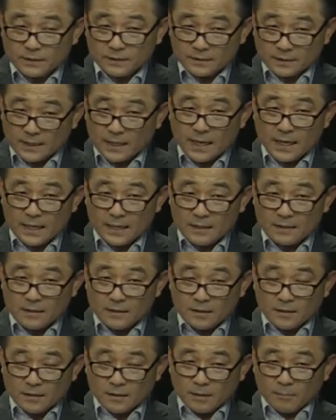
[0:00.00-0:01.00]
then
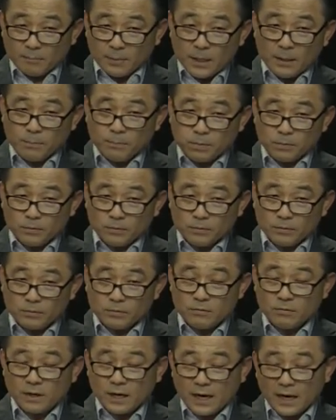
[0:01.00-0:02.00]
people
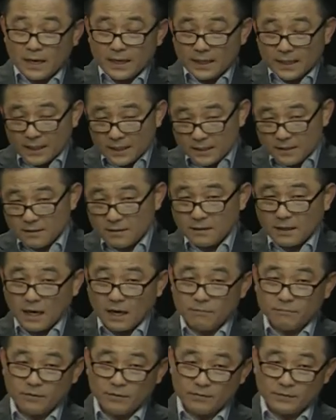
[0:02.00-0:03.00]
who are in the
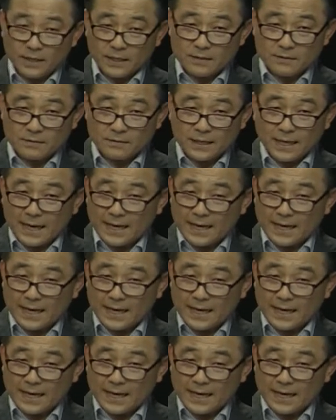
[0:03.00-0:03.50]
conversation